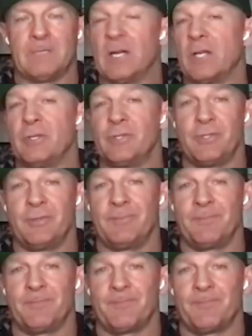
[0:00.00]
they're not used to.
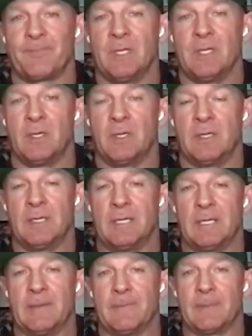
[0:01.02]

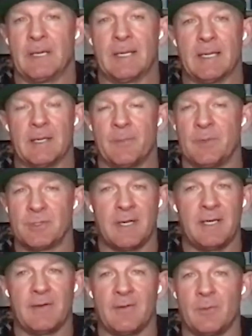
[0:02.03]
I got up and
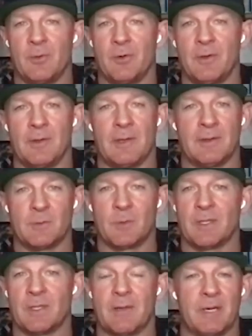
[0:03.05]
trained every morning. I was the one
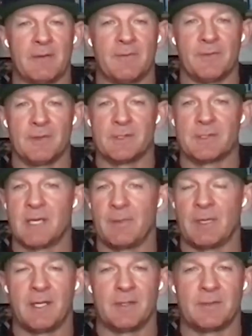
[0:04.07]
that got breakfast, got
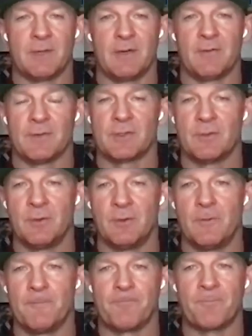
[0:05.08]
my kids ready for
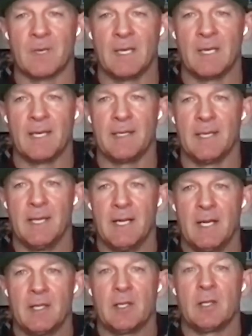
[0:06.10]
school. And
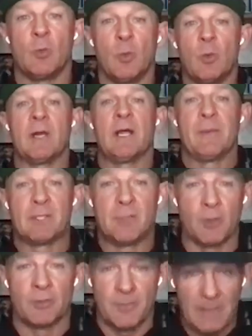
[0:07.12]
what had been
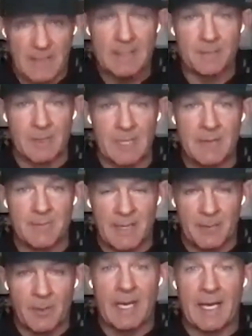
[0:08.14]
told to me, I didn't keep in
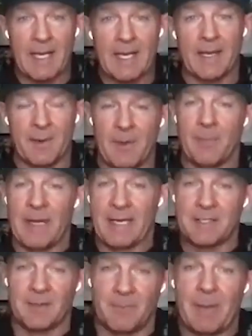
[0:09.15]
mind what I had. I'm back
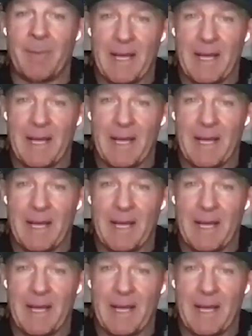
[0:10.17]
to my